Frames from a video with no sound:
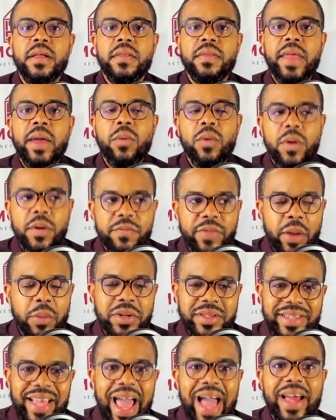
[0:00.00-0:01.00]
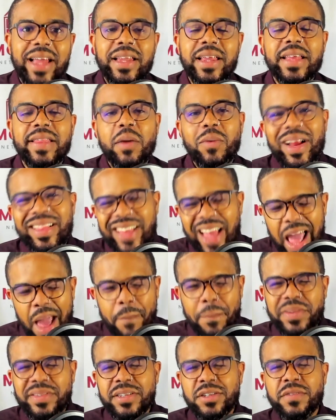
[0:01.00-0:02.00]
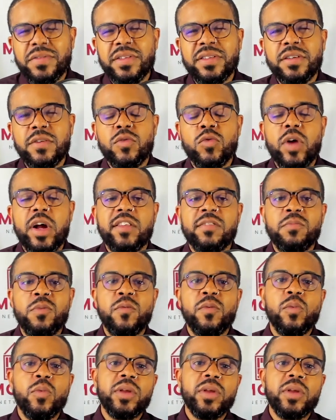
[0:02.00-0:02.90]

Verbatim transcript: They were, they were tackling, they were at the epicenter of the civil rights movement.